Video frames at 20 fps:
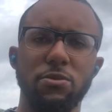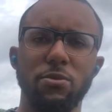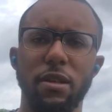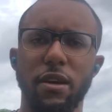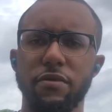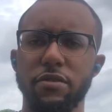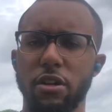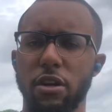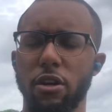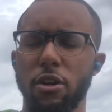
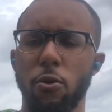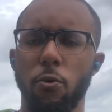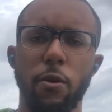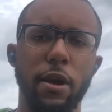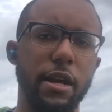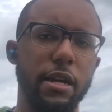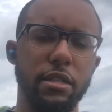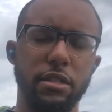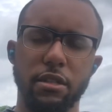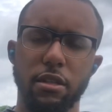levels are going to
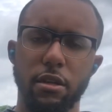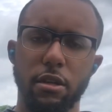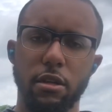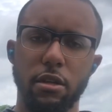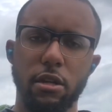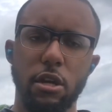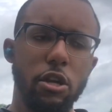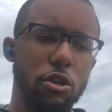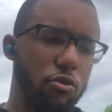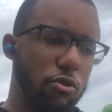raise.
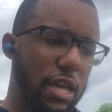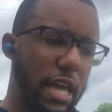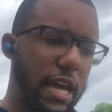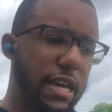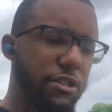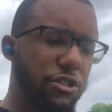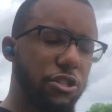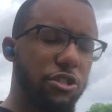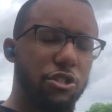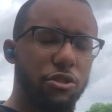You
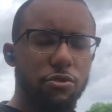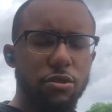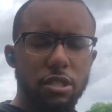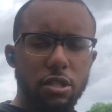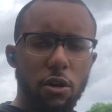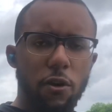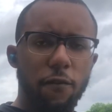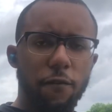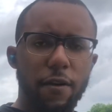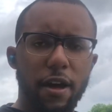can't just use
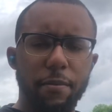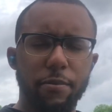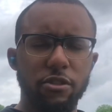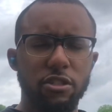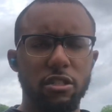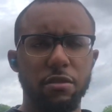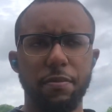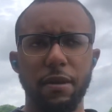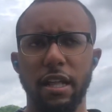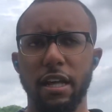NoFap and
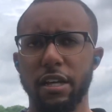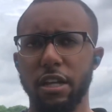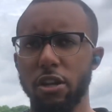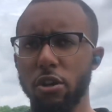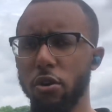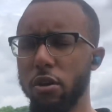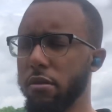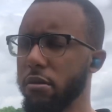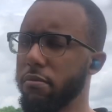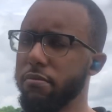just be like, you know
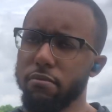what,